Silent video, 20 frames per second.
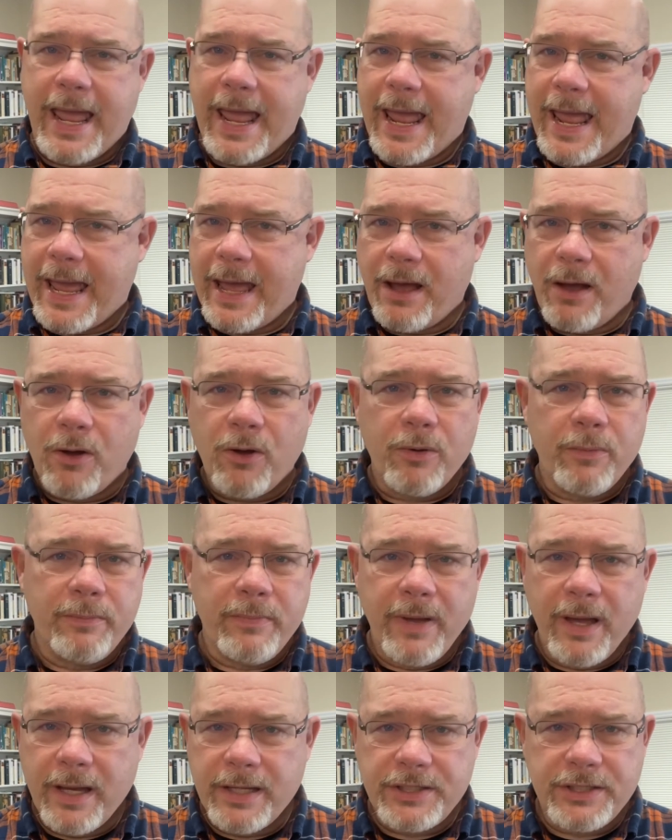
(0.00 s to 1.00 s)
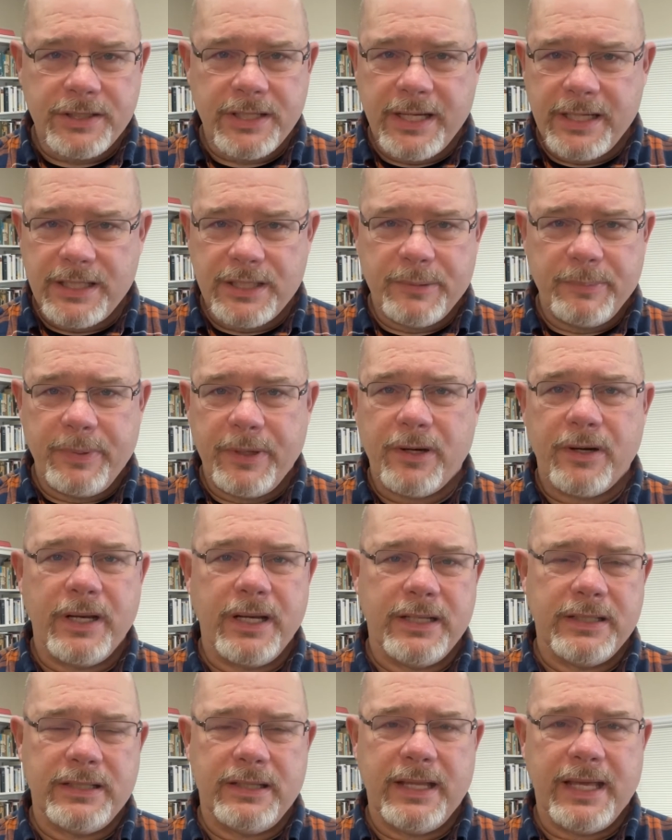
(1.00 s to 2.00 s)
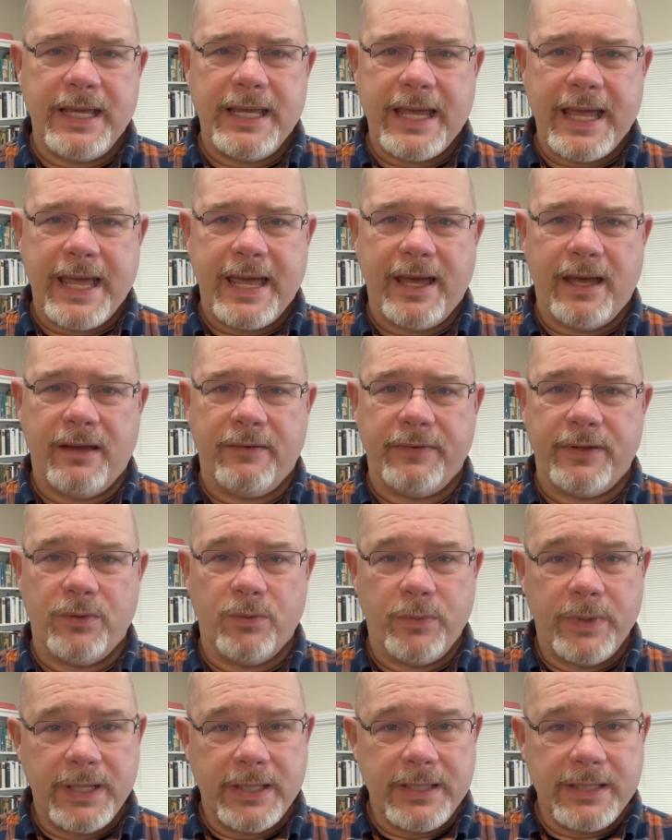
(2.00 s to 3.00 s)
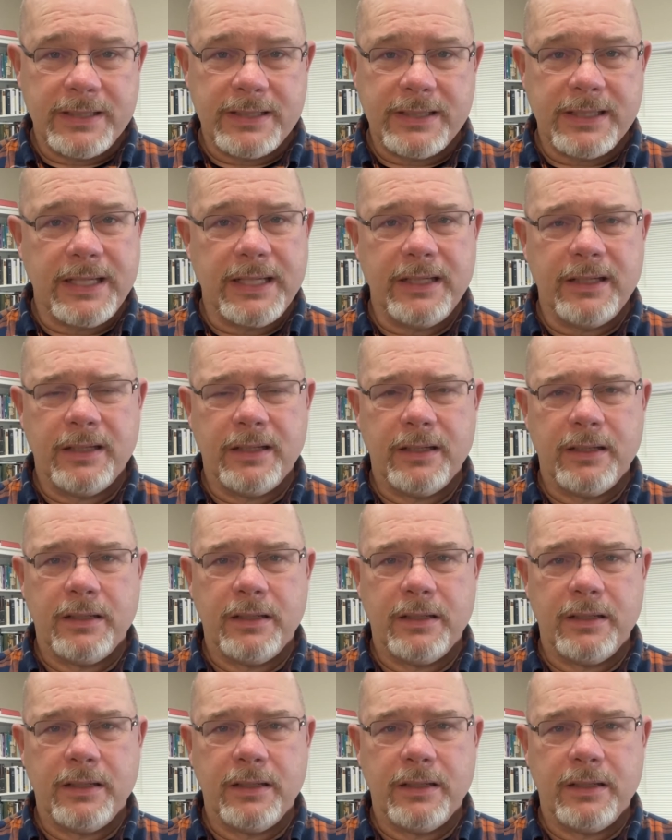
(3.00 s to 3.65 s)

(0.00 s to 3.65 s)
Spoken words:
how much experience they have in witnessing,